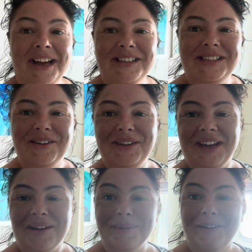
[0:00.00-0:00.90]
So
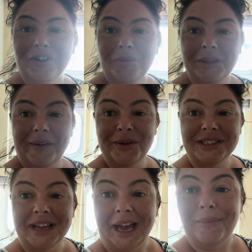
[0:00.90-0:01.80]
yeah, I'm going to have a couple of hours
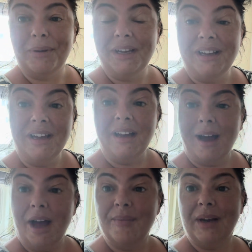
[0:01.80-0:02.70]
nap
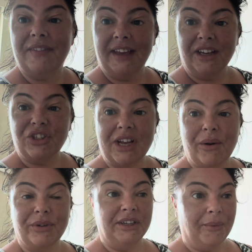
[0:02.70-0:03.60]
and then get
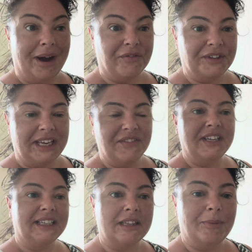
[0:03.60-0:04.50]
showered and go out for the
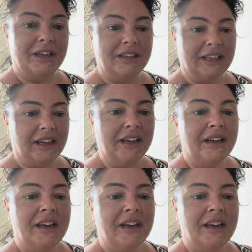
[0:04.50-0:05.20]
evening a little bit earlier.